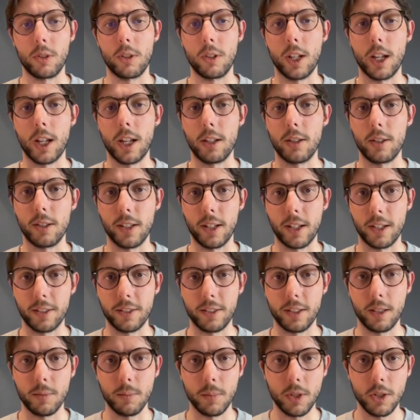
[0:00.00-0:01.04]
add a nice
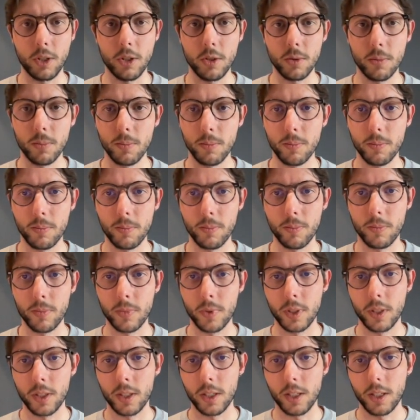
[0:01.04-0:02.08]
image,
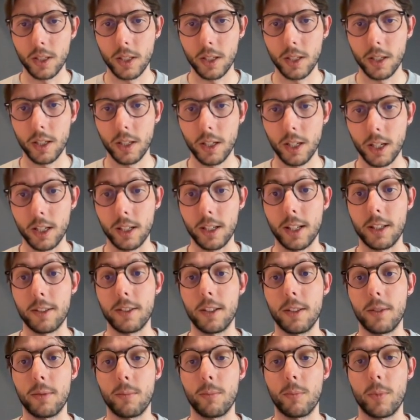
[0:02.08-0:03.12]
and that's it.
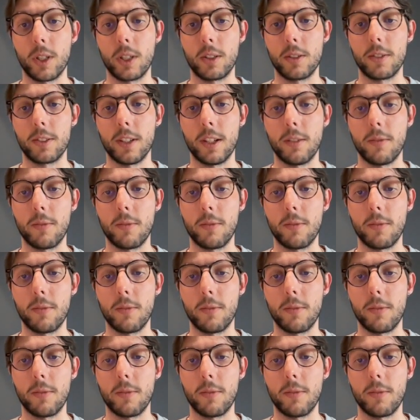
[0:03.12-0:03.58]
You can save.